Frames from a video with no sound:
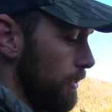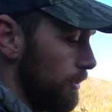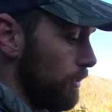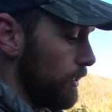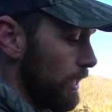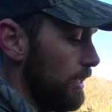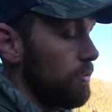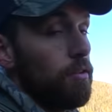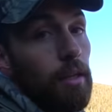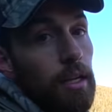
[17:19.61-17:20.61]
The good thing
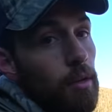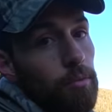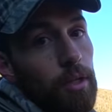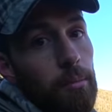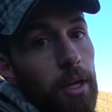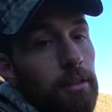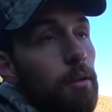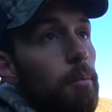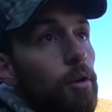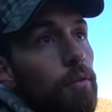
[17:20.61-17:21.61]
is, is they don't seem like
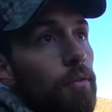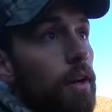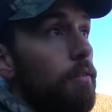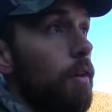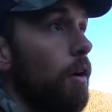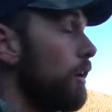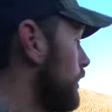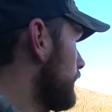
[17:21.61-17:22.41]
they're moving very far.